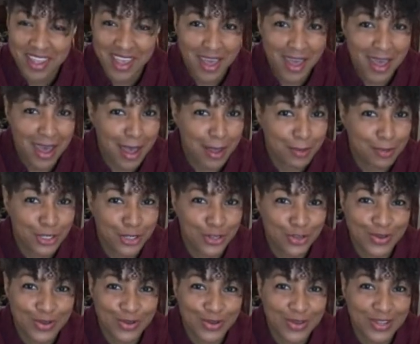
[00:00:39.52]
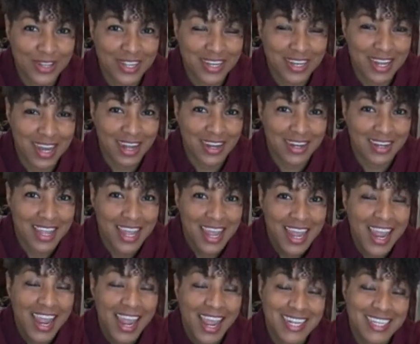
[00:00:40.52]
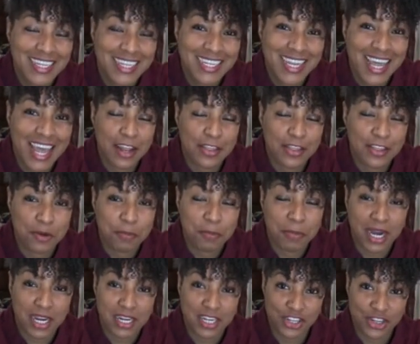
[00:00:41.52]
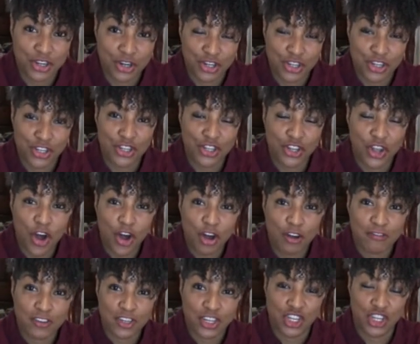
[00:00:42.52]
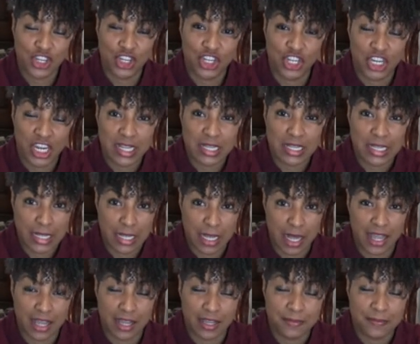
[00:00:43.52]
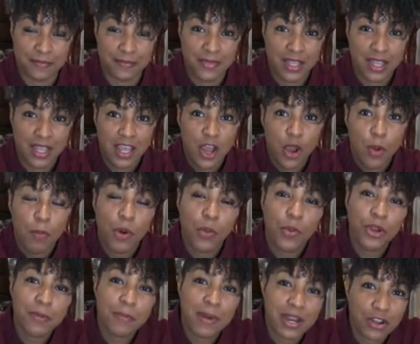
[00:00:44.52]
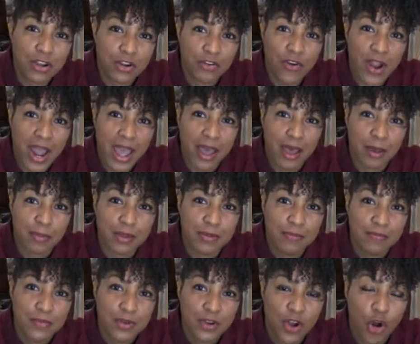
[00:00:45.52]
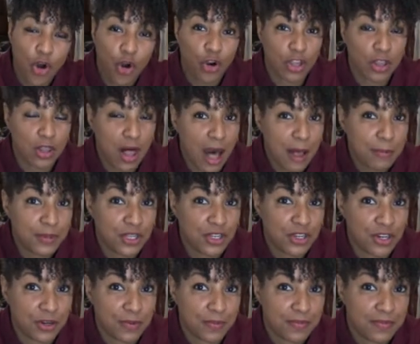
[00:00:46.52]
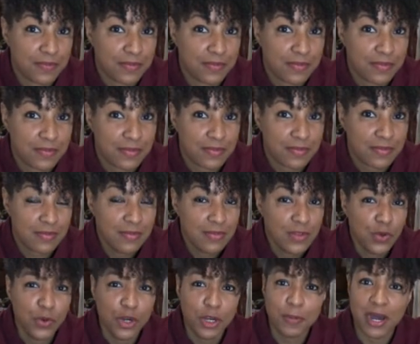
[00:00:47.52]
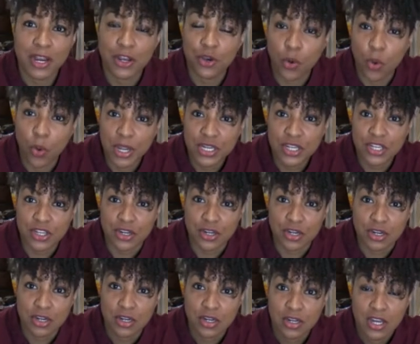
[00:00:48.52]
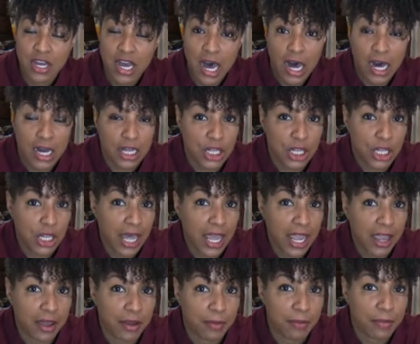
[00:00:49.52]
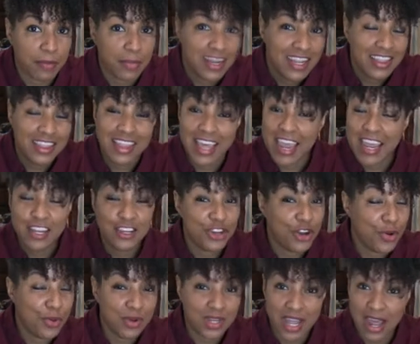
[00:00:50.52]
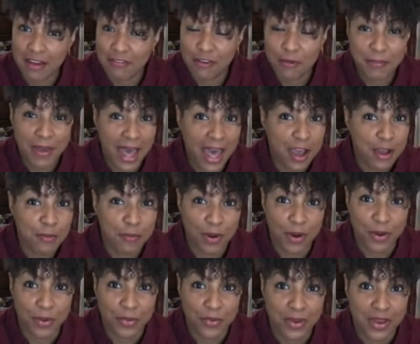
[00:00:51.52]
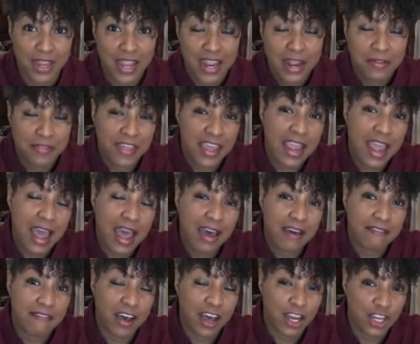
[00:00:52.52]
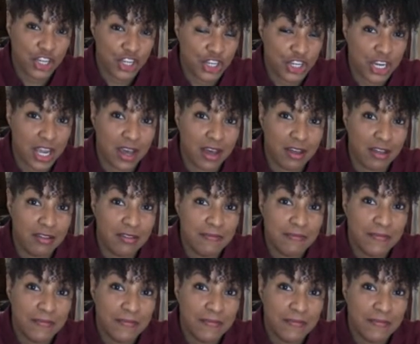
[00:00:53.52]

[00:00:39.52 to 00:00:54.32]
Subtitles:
Absolutely not. Instead, their bodies are soft, jelly-like. But what about a crab or a lobster? What about an oyster, a clam? They don't have a backbone. They have a shell